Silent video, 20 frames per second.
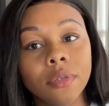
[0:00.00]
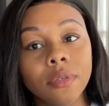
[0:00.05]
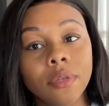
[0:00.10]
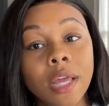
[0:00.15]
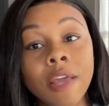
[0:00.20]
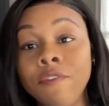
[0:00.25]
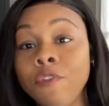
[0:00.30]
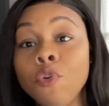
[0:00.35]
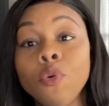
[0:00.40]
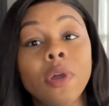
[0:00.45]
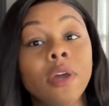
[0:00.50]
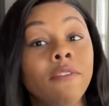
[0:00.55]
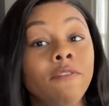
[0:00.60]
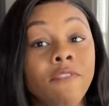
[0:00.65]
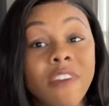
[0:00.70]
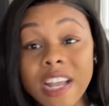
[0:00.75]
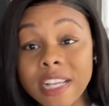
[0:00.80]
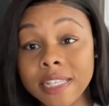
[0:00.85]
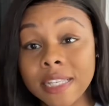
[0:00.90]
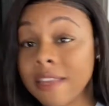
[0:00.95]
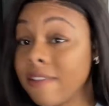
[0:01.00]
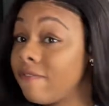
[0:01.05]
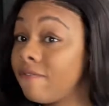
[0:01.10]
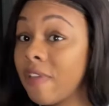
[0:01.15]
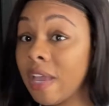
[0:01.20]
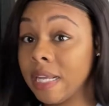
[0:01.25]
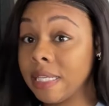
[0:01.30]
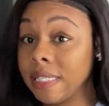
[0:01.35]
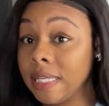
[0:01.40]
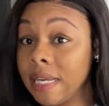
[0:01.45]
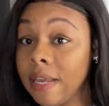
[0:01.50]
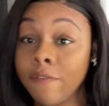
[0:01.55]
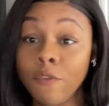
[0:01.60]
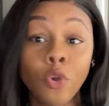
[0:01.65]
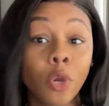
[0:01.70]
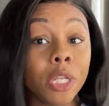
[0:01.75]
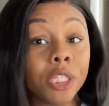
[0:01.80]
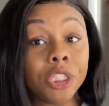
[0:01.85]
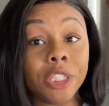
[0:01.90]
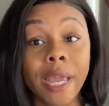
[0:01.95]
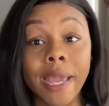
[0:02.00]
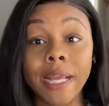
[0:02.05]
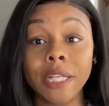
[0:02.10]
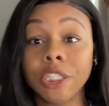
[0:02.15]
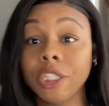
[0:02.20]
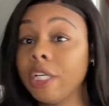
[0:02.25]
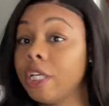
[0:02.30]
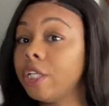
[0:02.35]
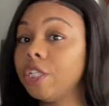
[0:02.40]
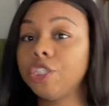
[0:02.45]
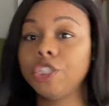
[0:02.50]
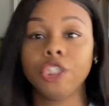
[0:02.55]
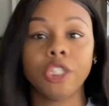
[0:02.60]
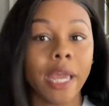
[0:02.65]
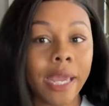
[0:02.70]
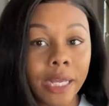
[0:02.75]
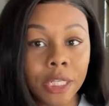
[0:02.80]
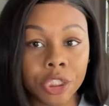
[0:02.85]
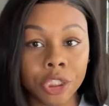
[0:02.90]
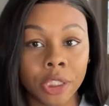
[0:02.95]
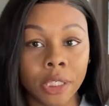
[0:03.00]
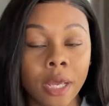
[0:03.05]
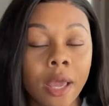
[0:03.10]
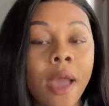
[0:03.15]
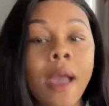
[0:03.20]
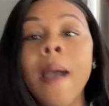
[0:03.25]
If you can fix it, fix it. If you can change it, change it.